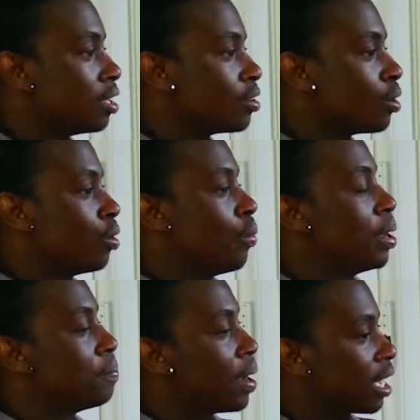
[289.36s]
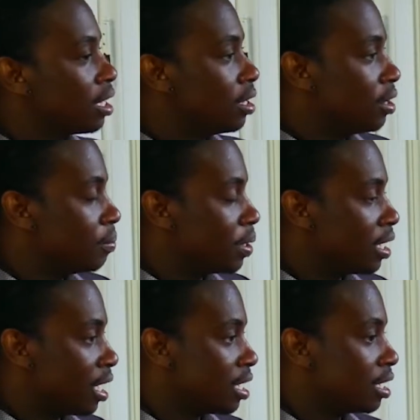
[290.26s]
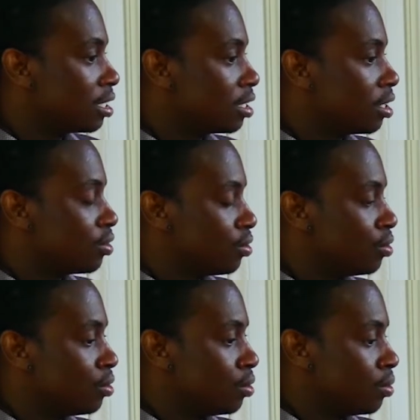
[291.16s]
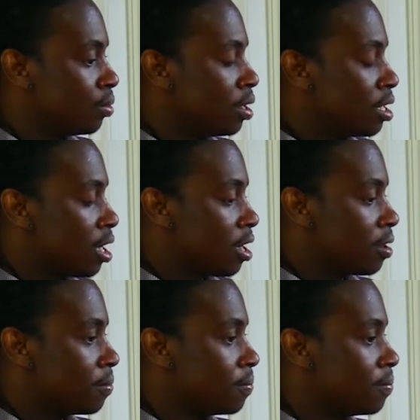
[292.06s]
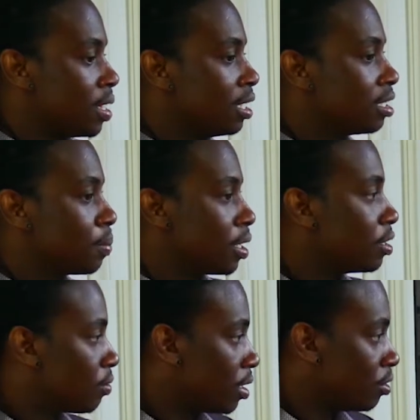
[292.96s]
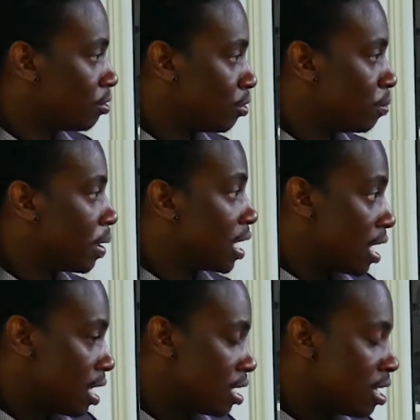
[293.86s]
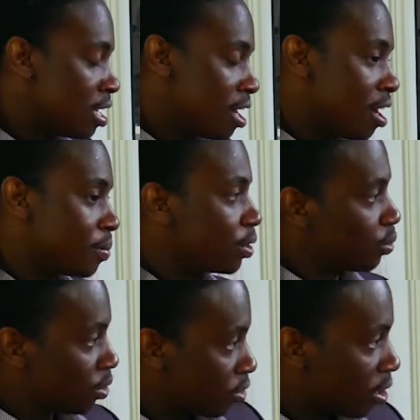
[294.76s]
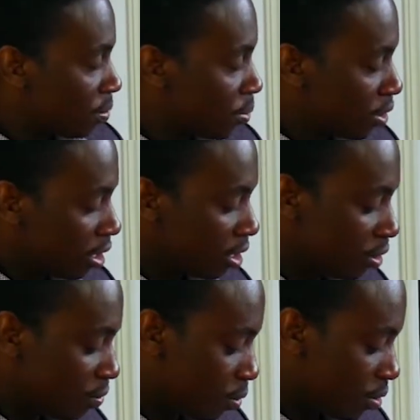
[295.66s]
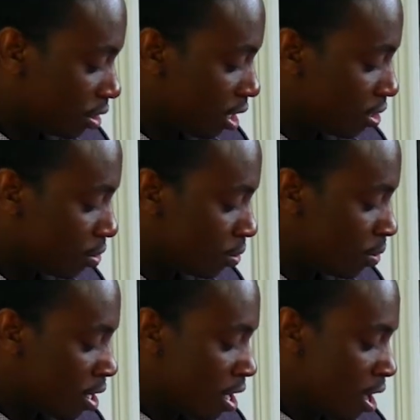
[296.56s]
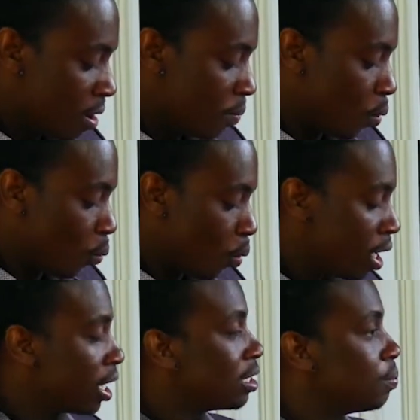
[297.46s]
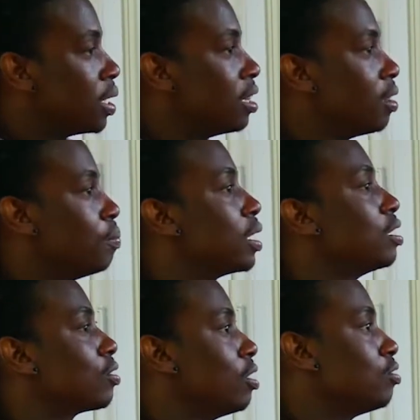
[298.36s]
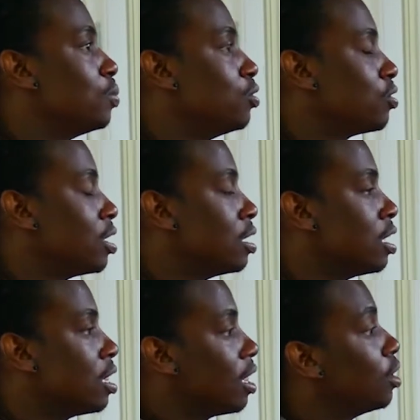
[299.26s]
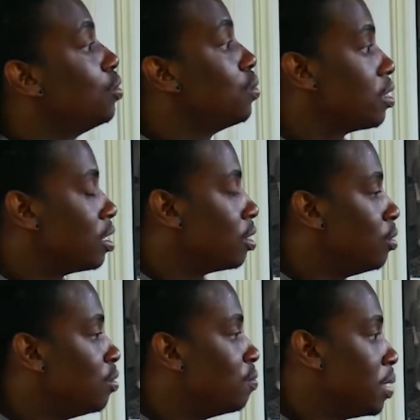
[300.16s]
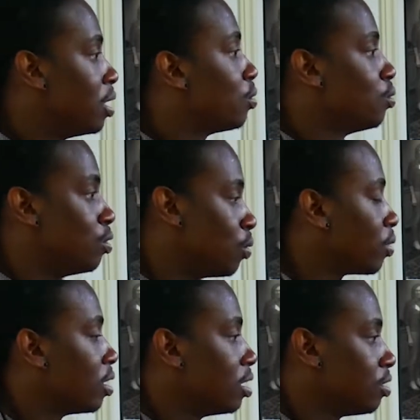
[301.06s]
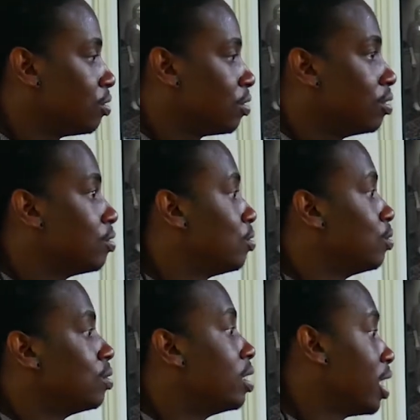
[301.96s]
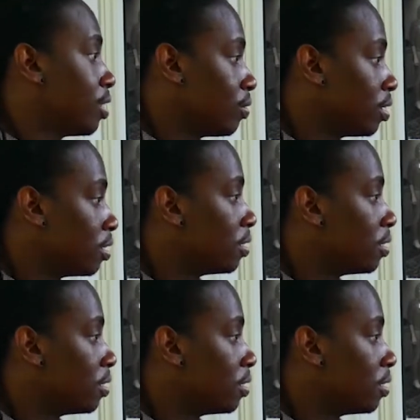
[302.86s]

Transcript: So going back a little bit, I guess, to Inspired Strategy Group again, because we're trying to put a little focus on you. What has been the biggest contribution that you think you've made through your organization to Niagara?